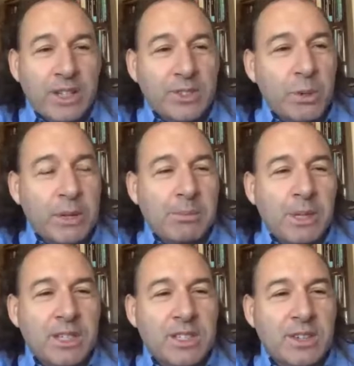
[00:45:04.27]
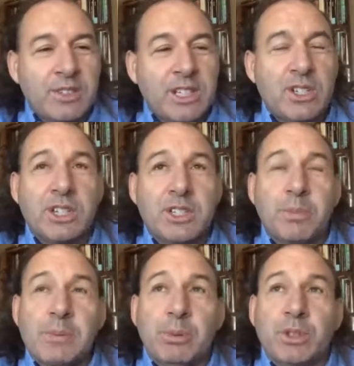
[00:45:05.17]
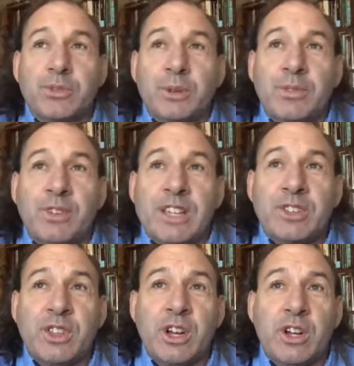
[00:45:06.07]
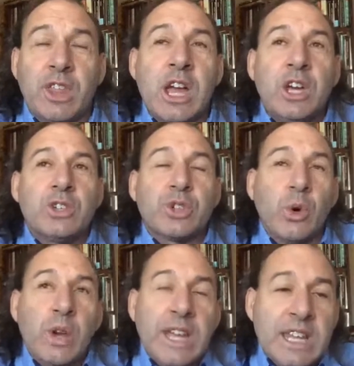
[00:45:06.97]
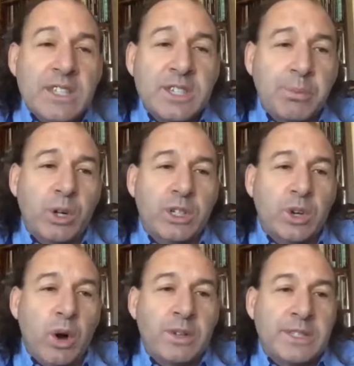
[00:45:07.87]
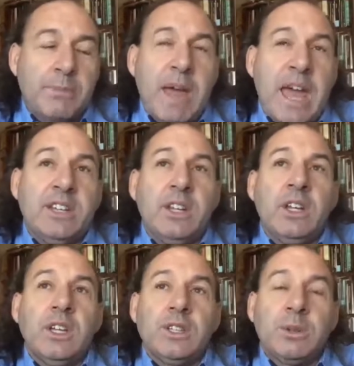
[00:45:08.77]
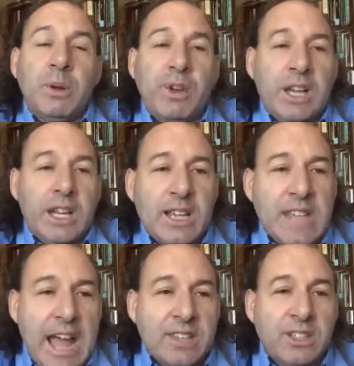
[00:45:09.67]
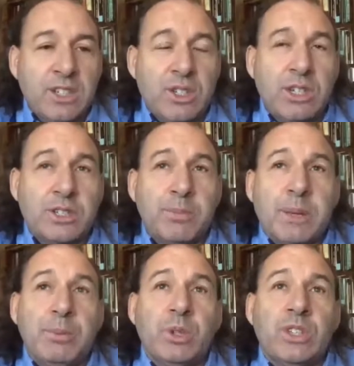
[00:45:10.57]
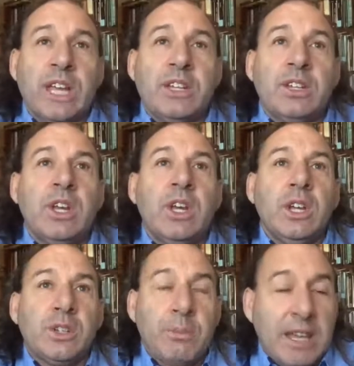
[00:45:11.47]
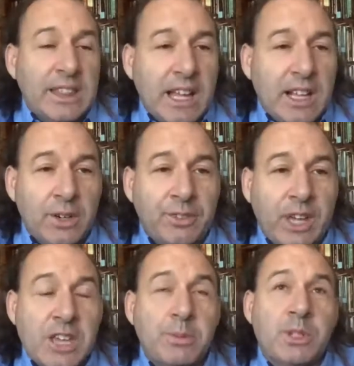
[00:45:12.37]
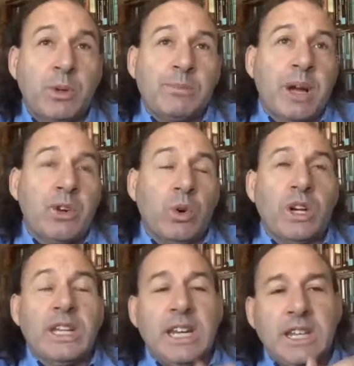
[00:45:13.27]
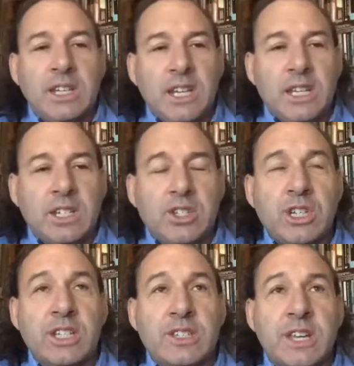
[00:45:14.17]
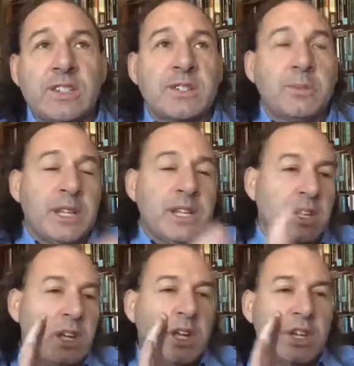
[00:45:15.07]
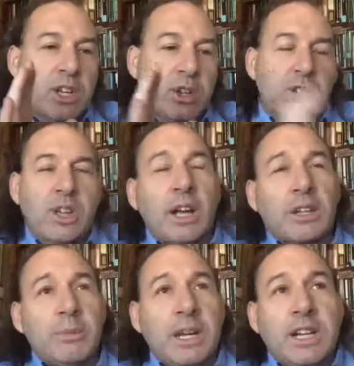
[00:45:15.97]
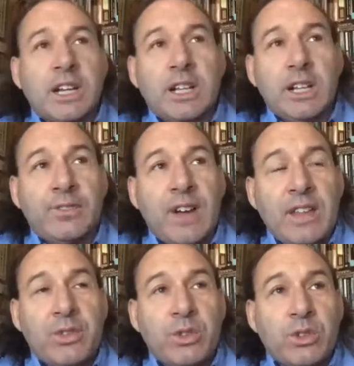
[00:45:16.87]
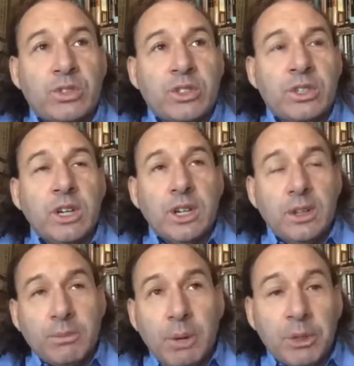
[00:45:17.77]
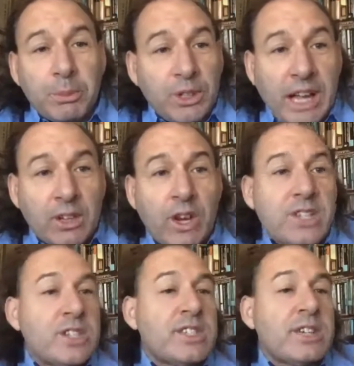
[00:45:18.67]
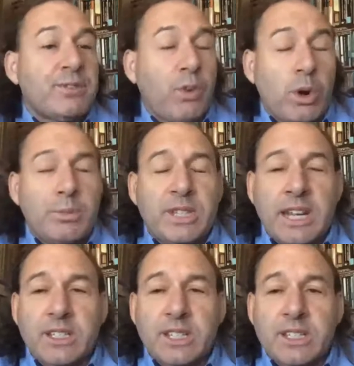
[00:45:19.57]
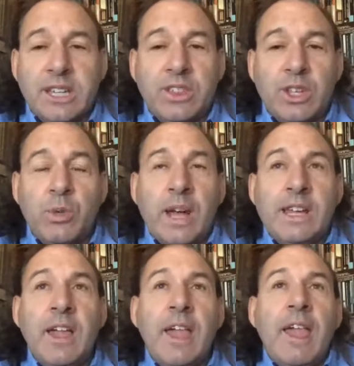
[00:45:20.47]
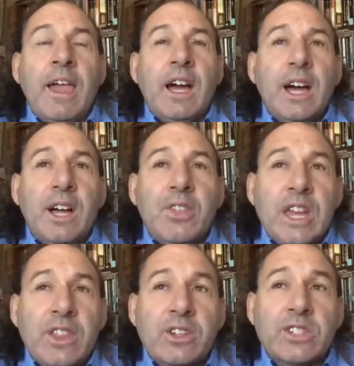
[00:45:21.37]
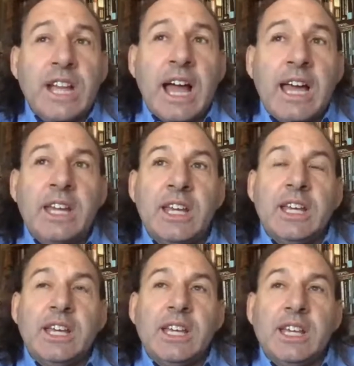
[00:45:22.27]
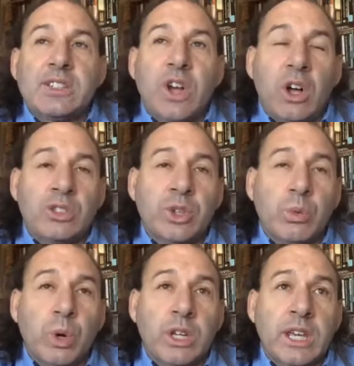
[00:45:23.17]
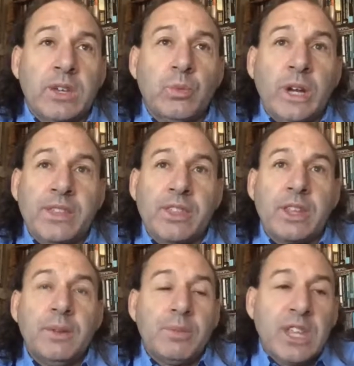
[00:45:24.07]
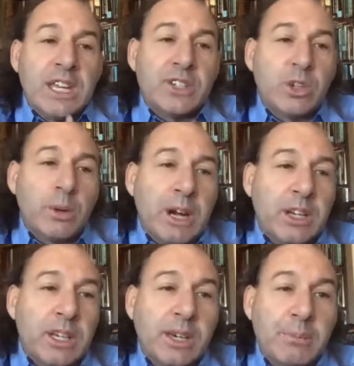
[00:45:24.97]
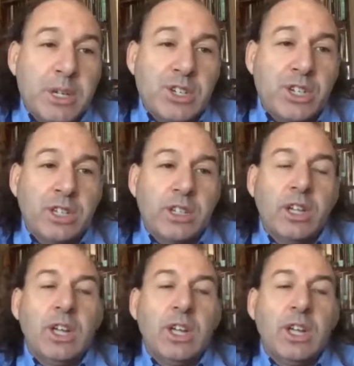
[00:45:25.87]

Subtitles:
so many millions of Indigenous peoples from the face of the earth. So it is important to always demand to be recognized as Indigenous peoples, and to make that clarification between minority and Indigenous, as it's been, you know, documented and clarified through those multiple declarations and forums that exist at the UN. The other side is also working with the Inter-American Commission